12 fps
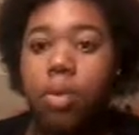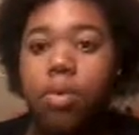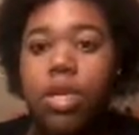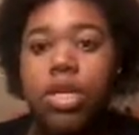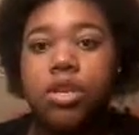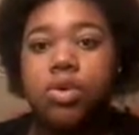
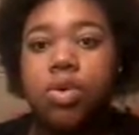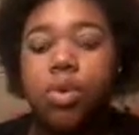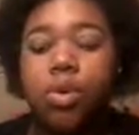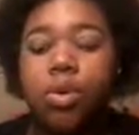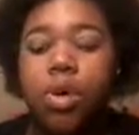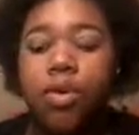with
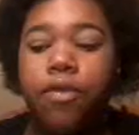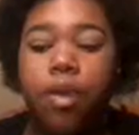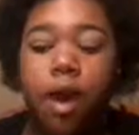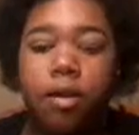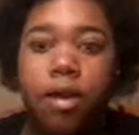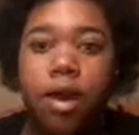school
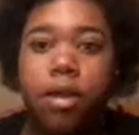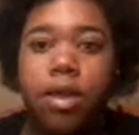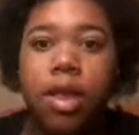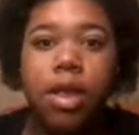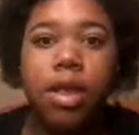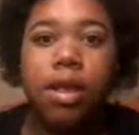involved and everything,